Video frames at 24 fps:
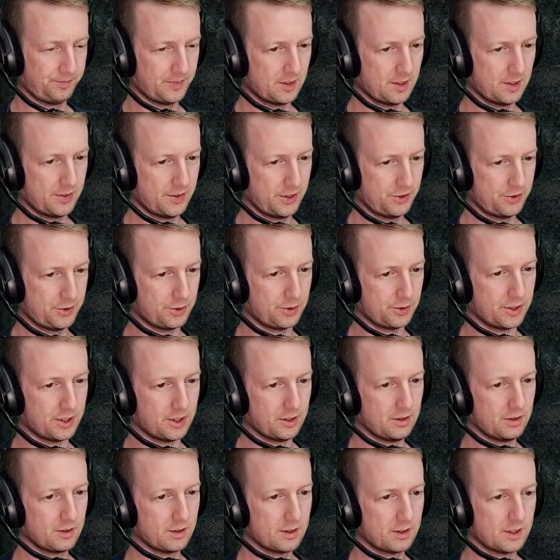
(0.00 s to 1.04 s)
Oh, these two
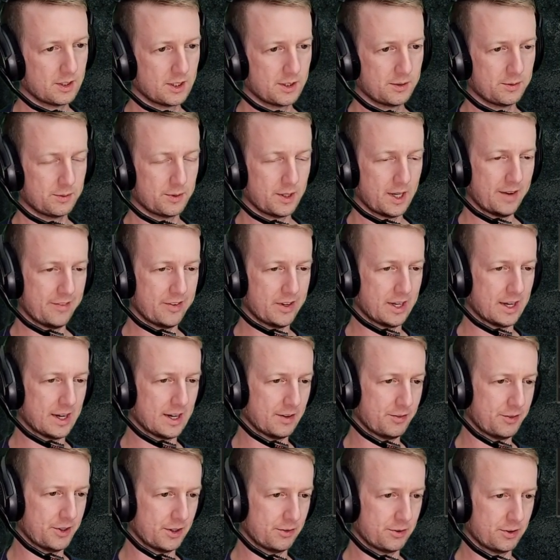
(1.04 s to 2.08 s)
did. Heavy
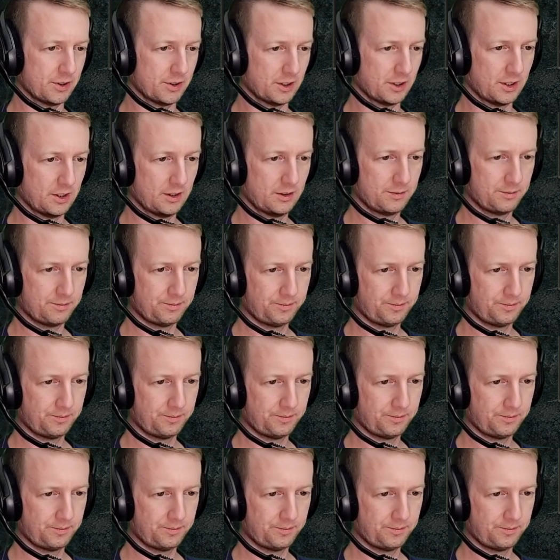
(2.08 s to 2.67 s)
Cav definitely did.